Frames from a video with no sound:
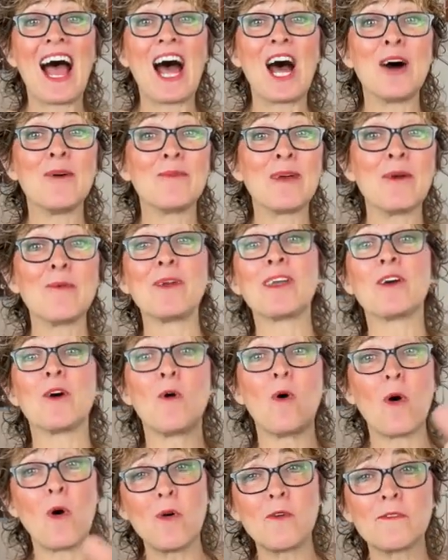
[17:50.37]
And we
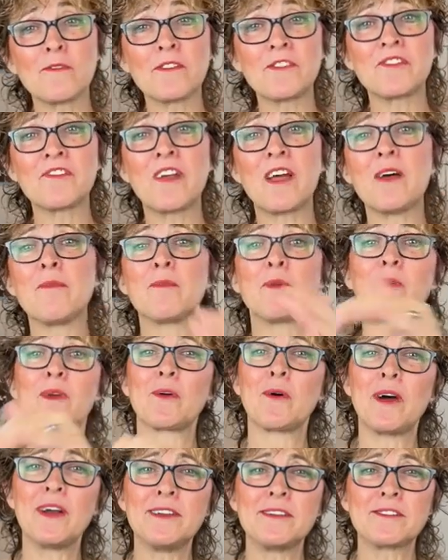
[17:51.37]
go over some, and
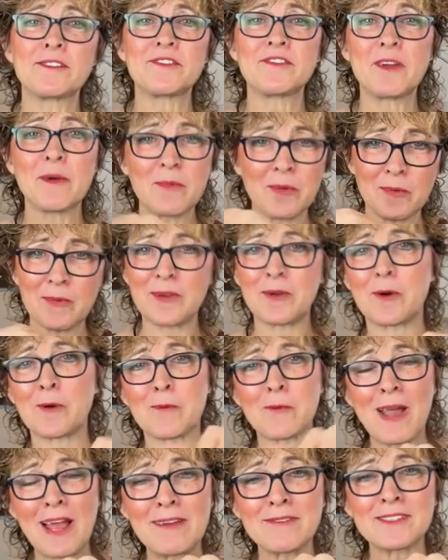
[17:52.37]
we go under some, and we go
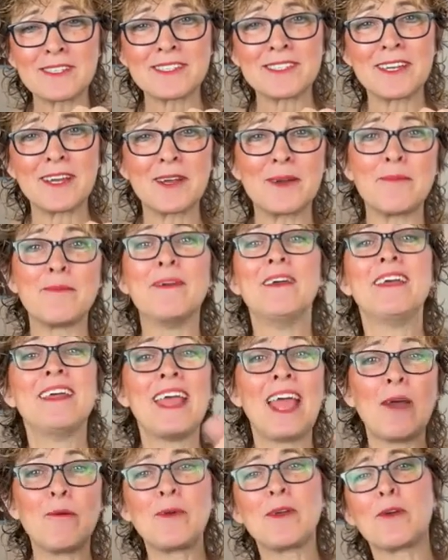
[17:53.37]
around some,
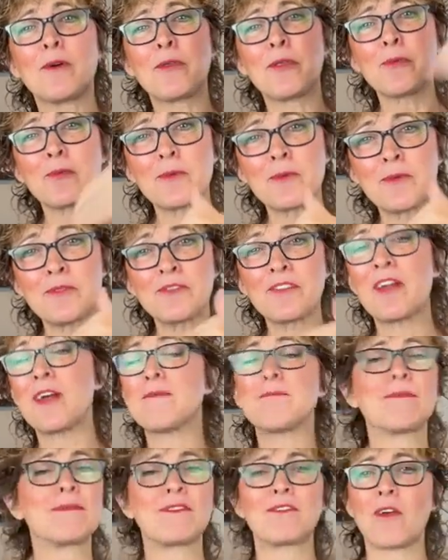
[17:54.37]
and we go through
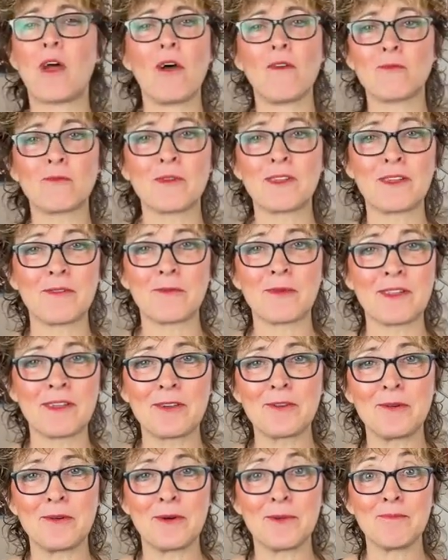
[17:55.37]
some. It's really,
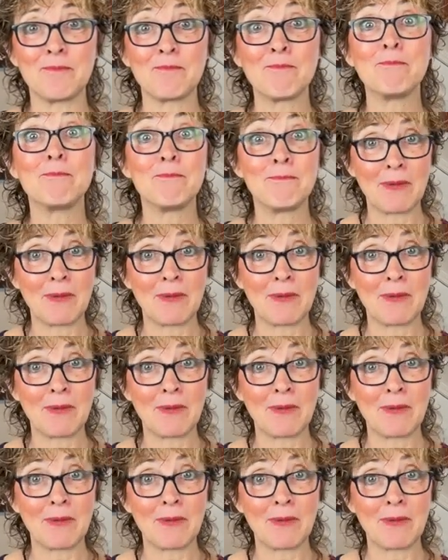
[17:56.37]
really cool.